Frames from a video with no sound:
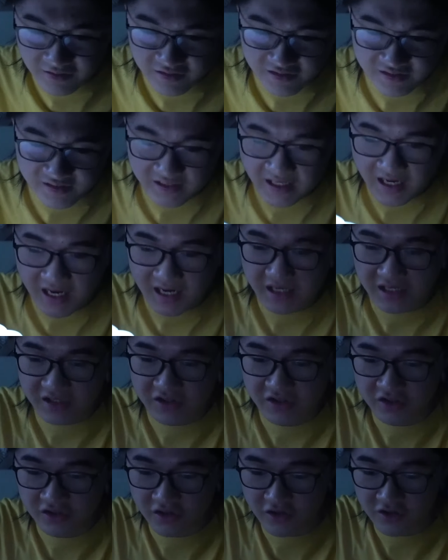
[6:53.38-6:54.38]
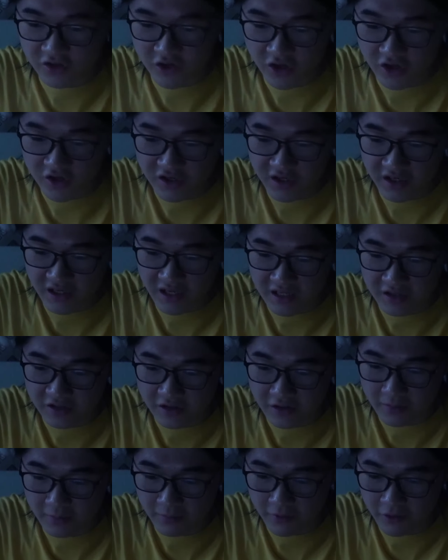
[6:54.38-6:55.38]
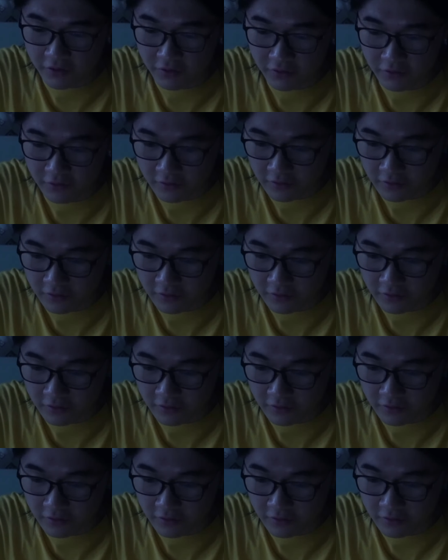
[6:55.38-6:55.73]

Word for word: on the stand. It should start charging and turn blue.